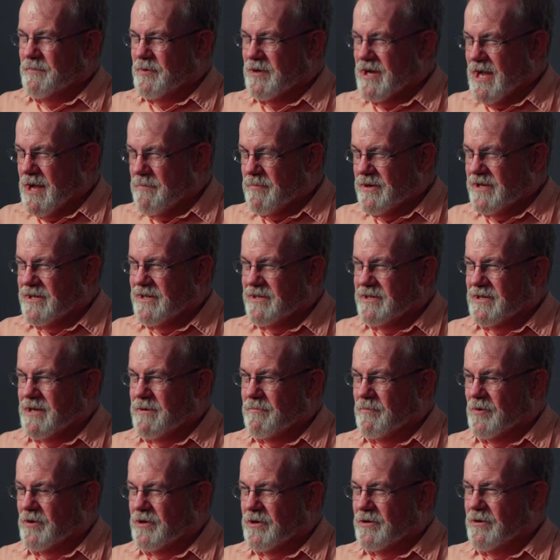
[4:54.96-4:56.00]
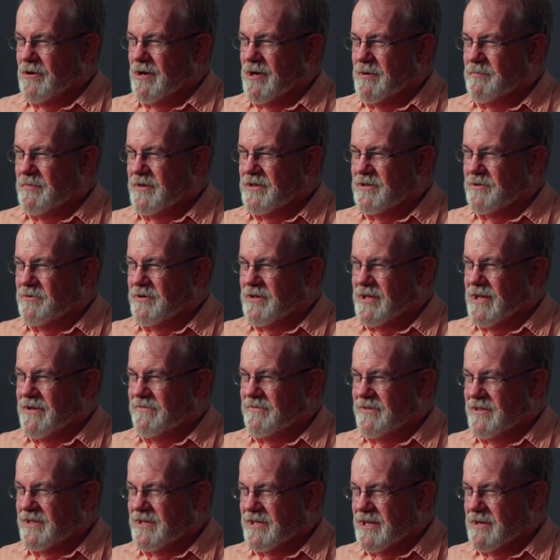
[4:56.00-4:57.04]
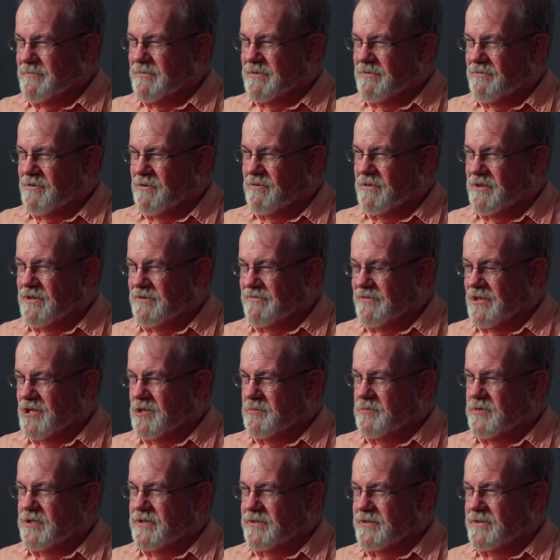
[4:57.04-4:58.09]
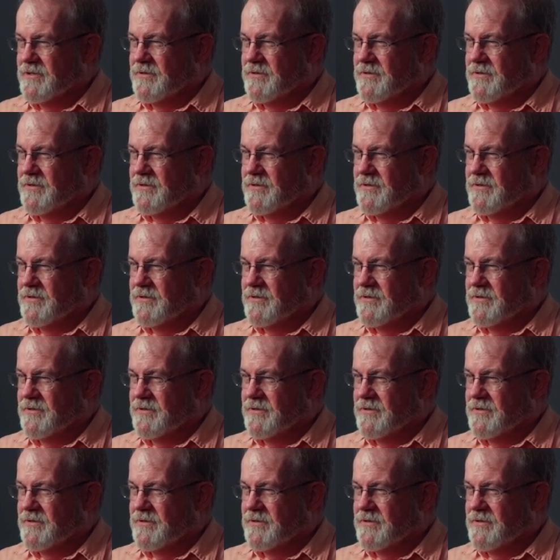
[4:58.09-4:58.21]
Per capita income will go up and you will have economic growth and development.